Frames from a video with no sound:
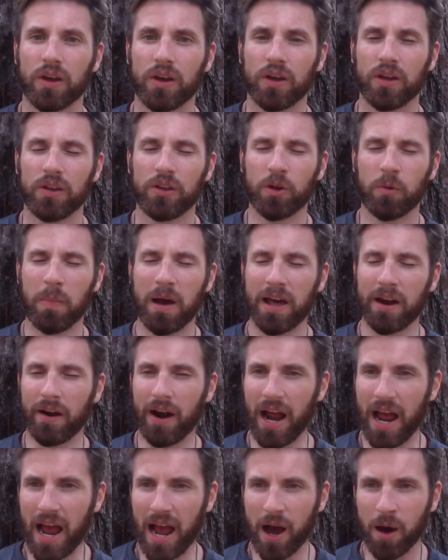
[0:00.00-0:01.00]
no matter
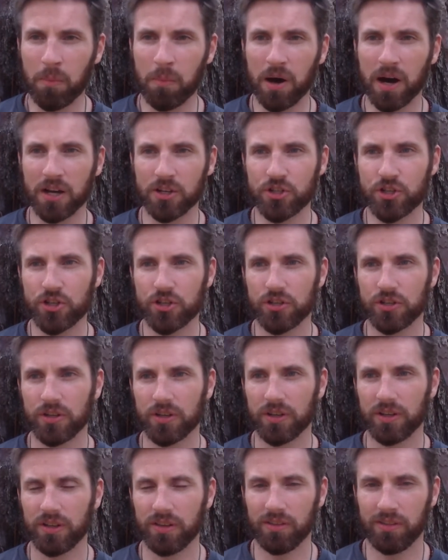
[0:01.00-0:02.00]
how much
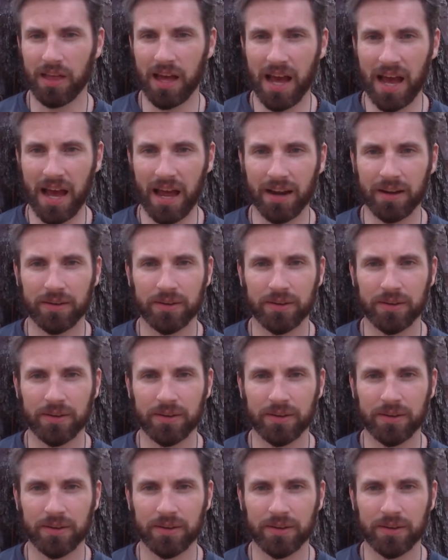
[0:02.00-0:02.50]
that